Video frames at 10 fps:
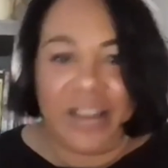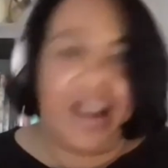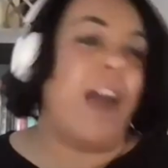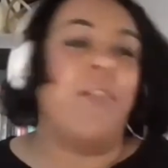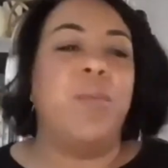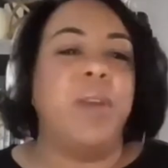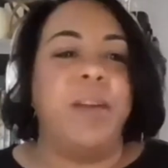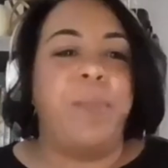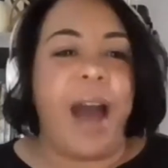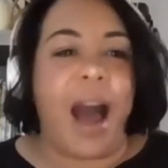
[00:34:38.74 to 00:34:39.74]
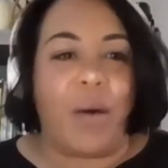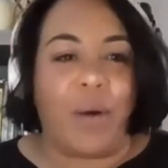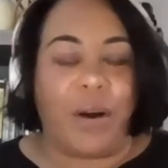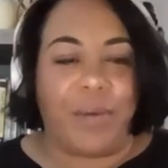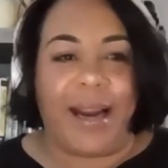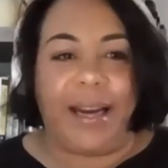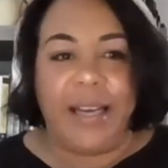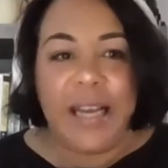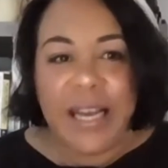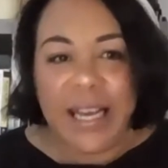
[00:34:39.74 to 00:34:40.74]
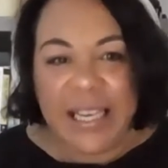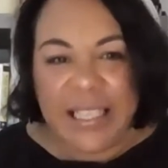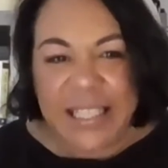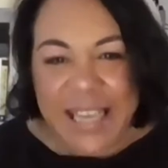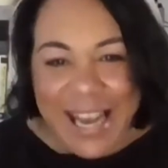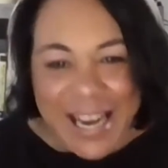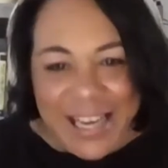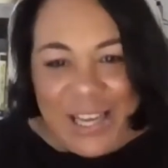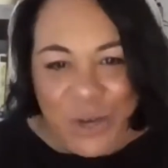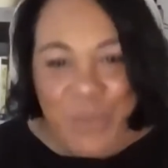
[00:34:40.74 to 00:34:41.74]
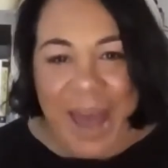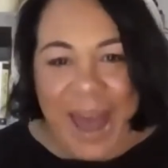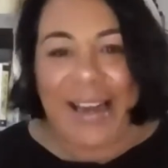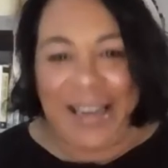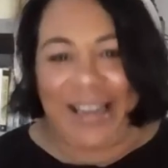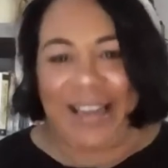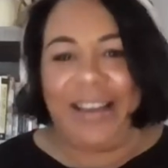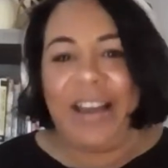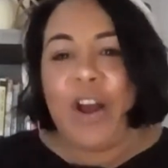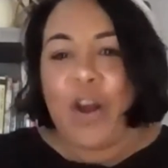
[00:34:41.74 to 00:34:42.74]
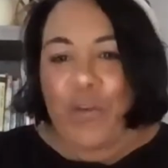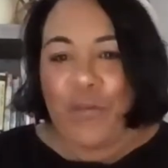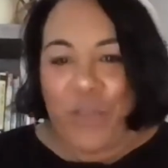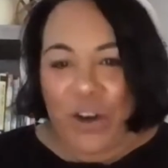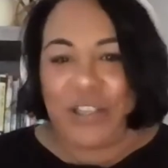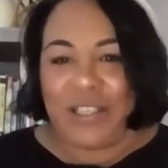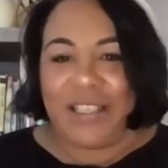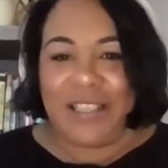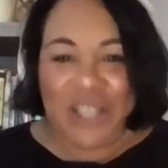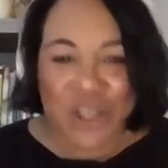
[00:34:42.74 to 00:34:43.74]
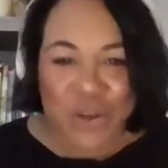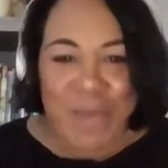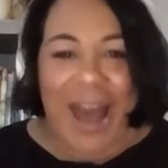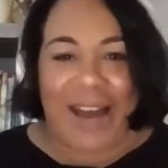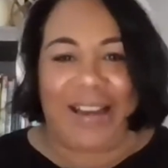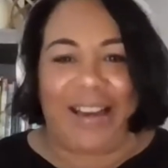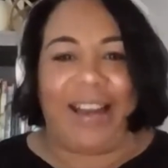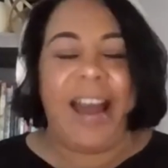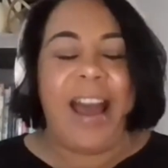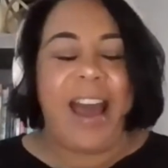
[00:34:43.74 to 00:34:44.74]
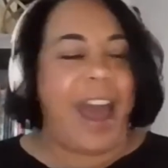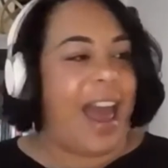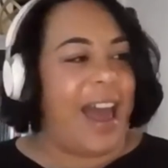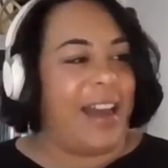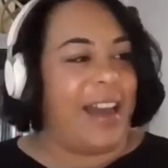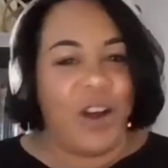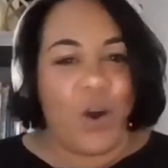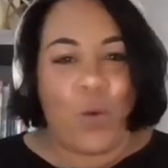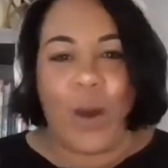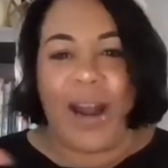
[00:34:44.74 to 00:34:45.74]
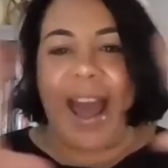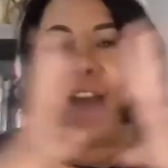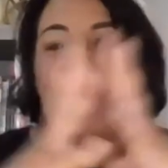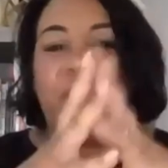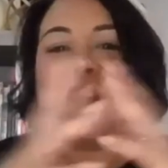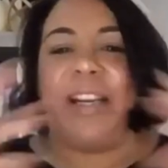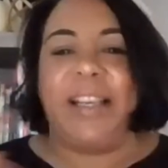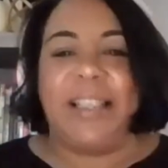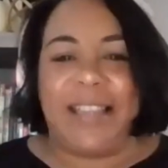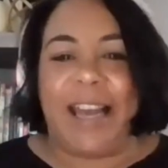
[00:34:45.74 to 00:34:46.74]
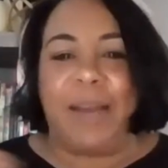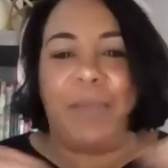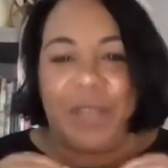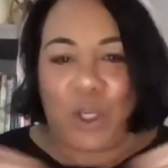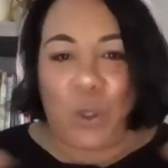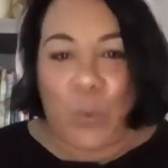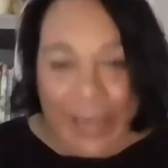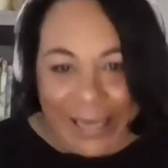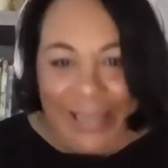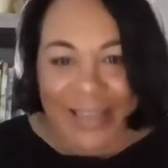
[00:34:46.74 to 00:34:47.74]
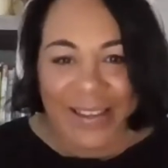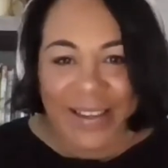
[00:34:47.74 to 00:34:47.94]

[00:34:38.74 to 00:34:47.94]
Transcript: everyone in power, right? It is inhumanity versus humanity. And whatever is in between,